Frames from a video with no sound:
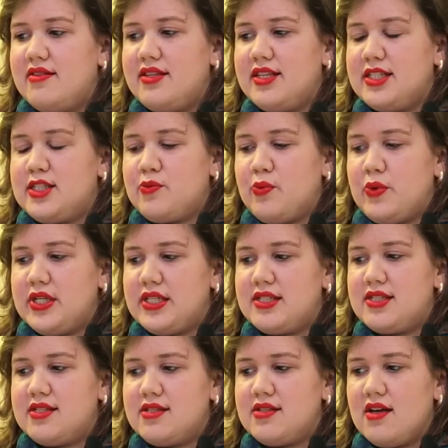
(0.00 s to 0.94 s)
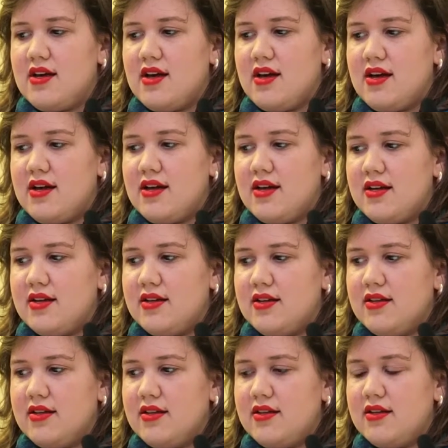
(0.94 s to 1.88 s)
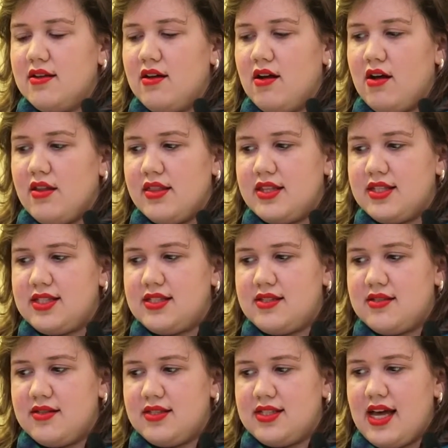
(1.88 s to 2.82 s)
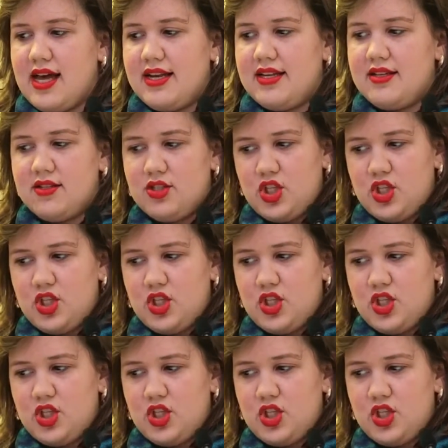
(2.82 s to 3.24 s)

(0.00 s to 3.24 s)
This was on this side.